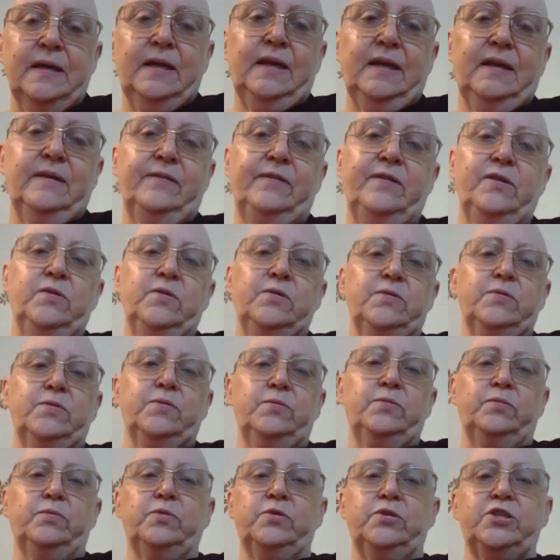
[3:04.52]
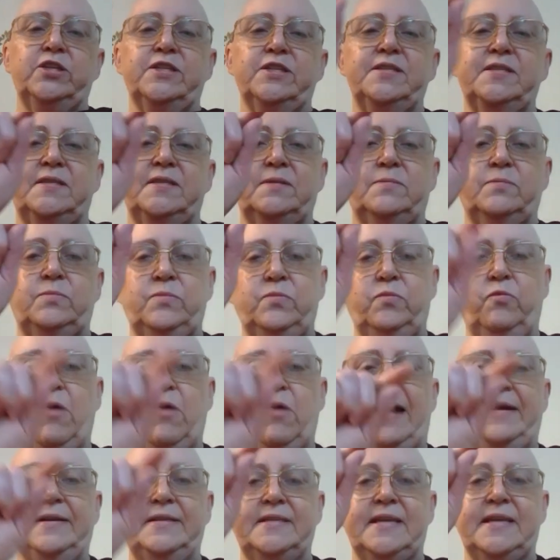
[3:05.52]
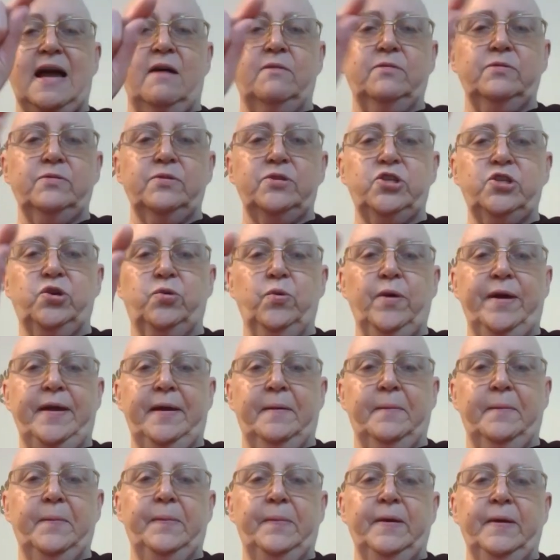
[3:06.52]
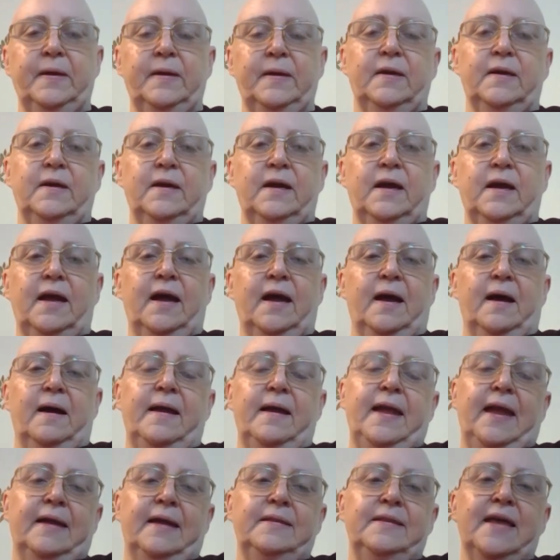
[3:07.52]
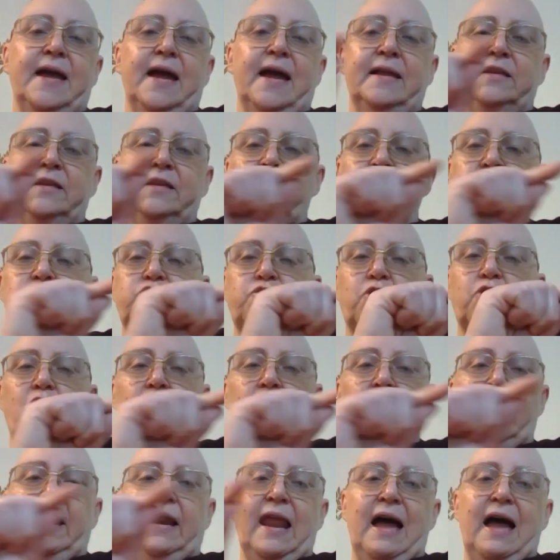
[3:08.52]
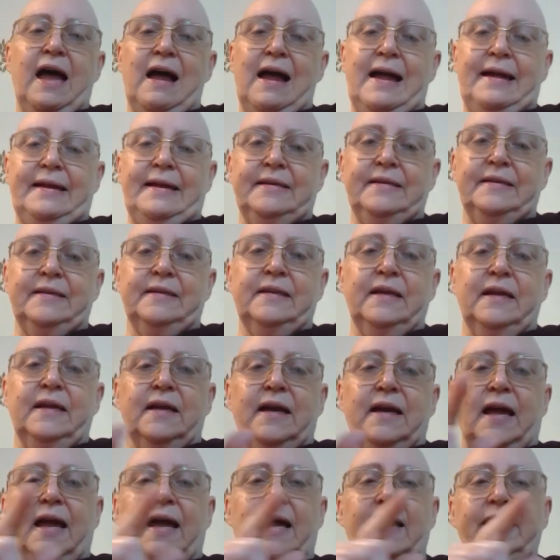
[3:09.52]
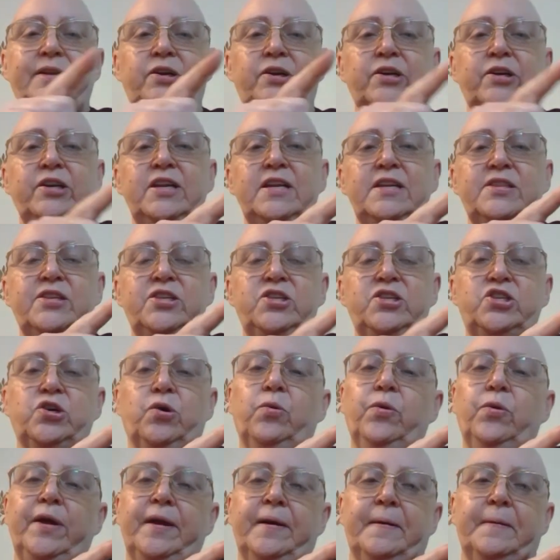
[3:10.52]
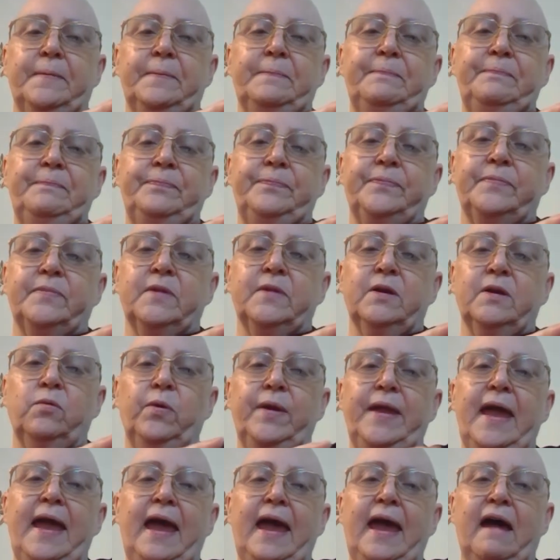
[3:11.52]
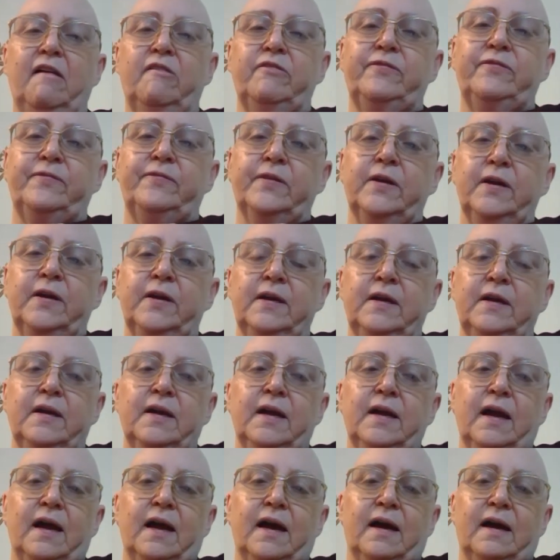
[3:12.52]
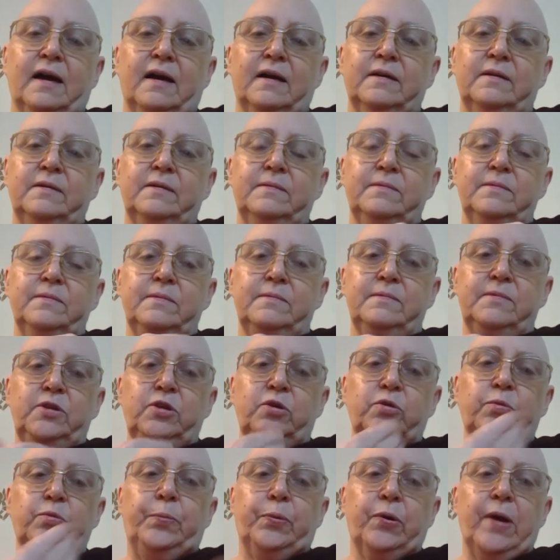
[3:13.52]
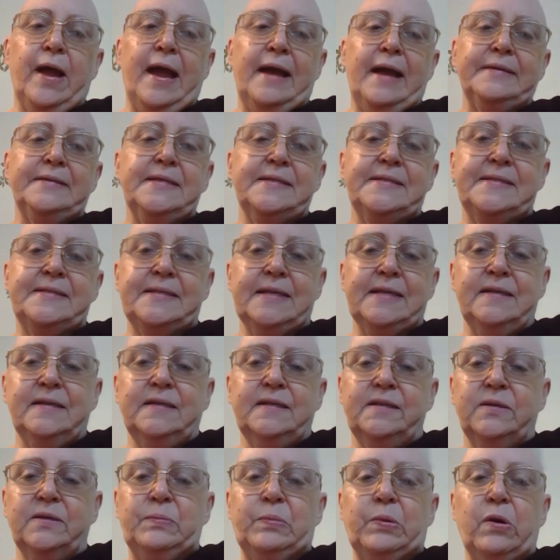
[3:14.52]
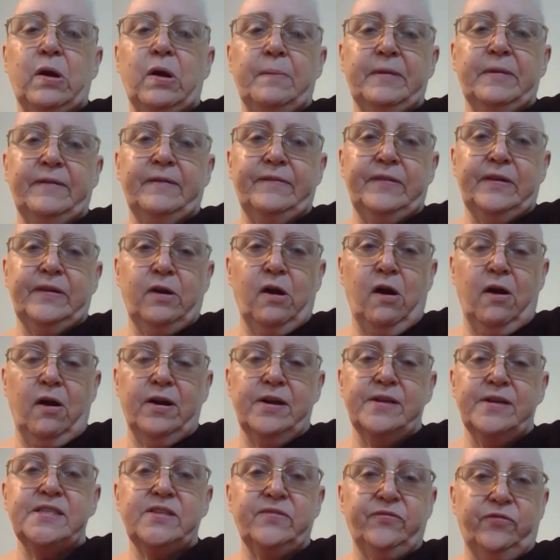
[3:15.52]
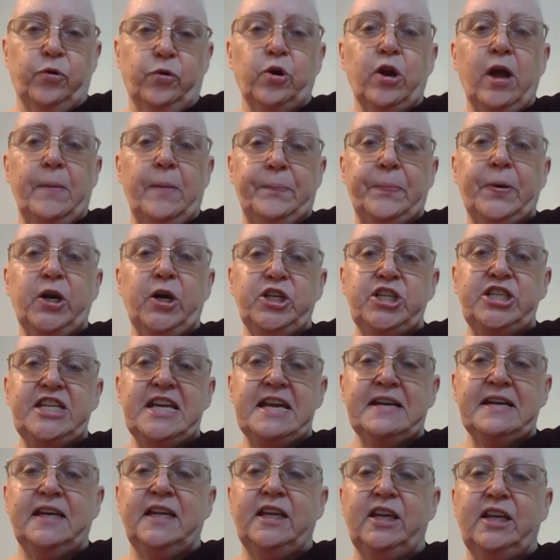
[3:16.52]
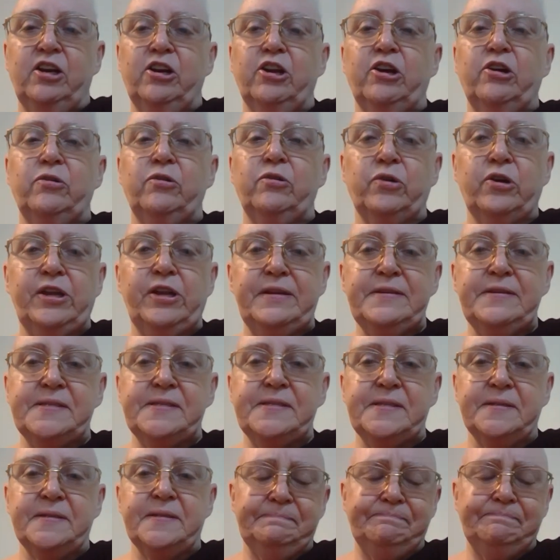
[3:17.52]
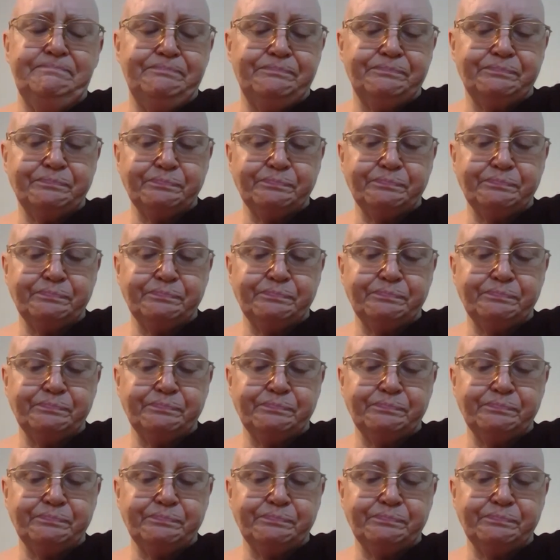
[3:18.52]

if you just write down T W I M, Uh, and then you draw a line. Underneath T W I M, we have uh, you practicing the Brahma Viharas for a particular reason.